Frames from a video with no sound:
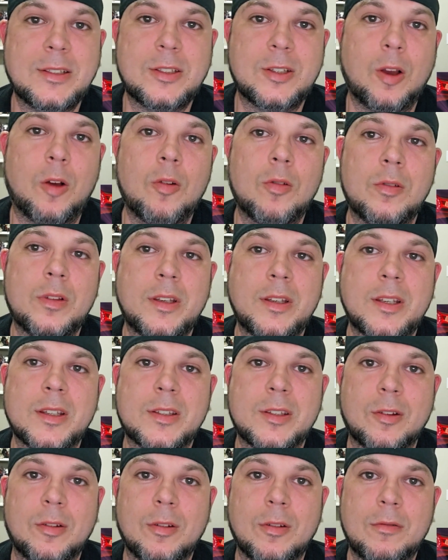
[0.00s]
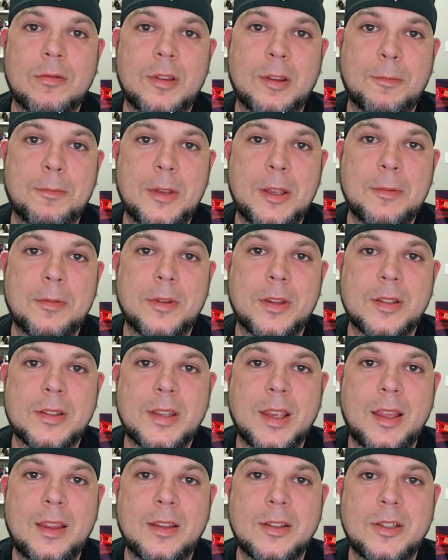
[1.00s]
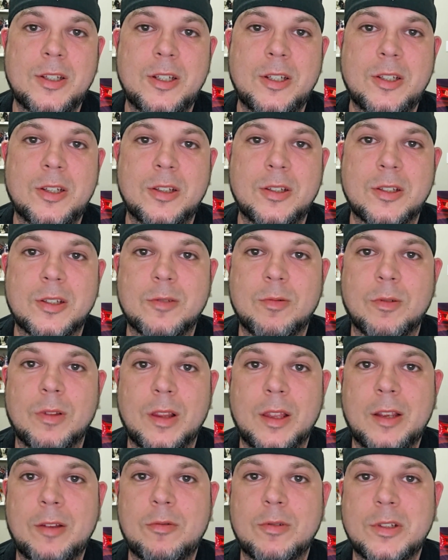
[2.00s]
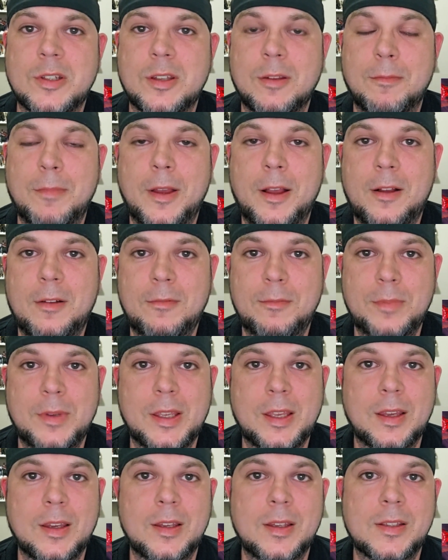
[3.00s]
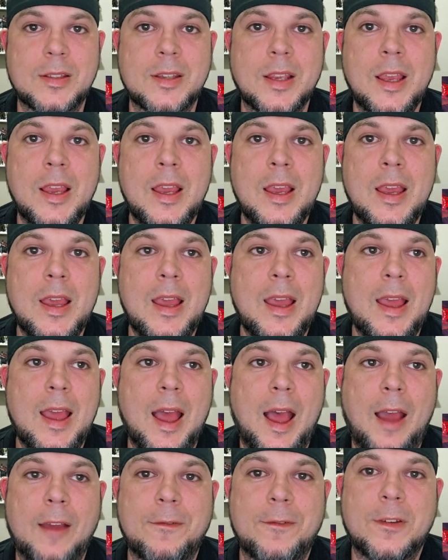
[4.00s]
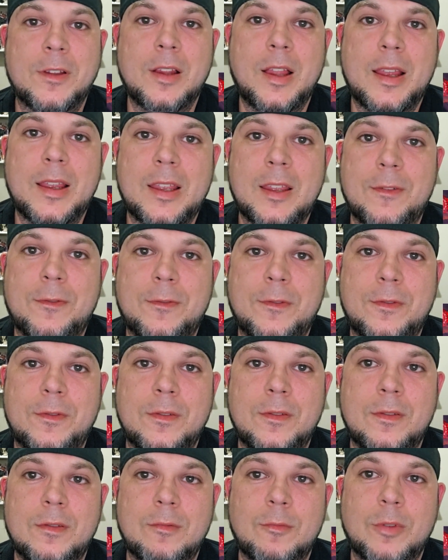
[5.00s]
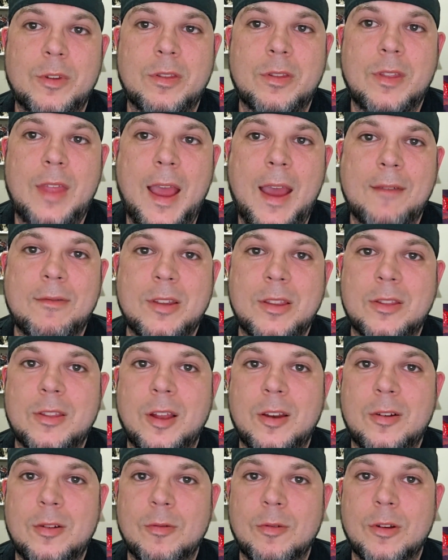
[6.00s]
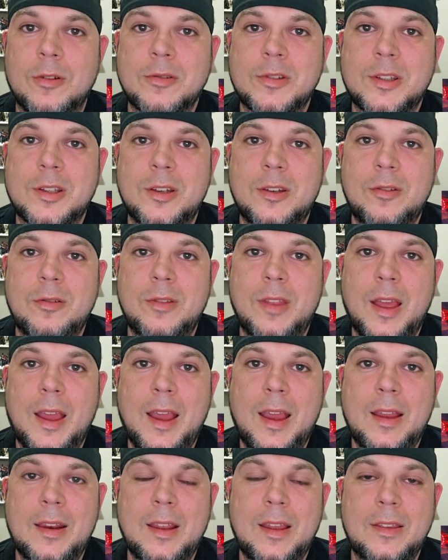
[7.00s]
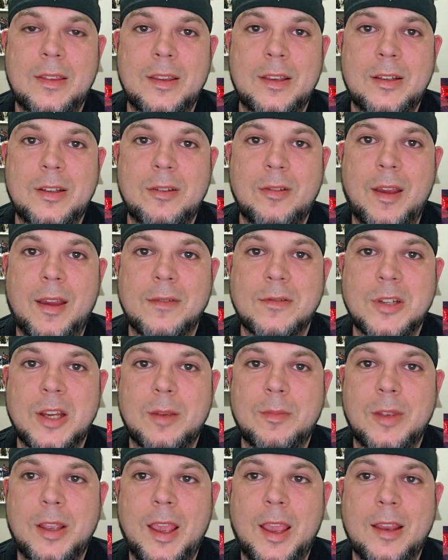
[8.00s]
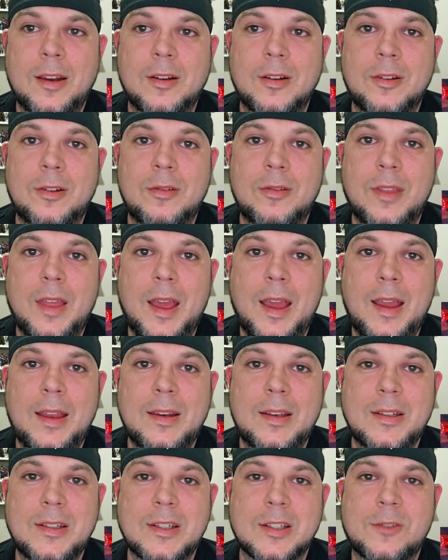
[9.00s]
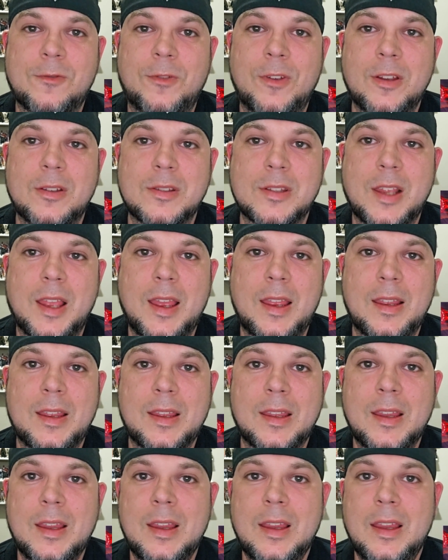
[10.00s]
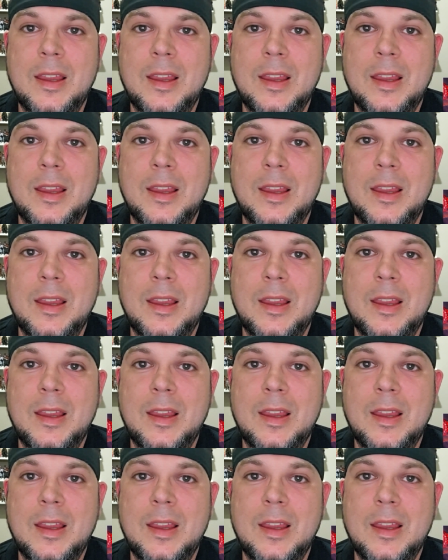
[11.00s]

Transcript: totally disagree with the people that say that she should have just relinquished the belt, because I feel like if with having Thunder Rosa do that and then you have Jamie Hayter do that, it just feels like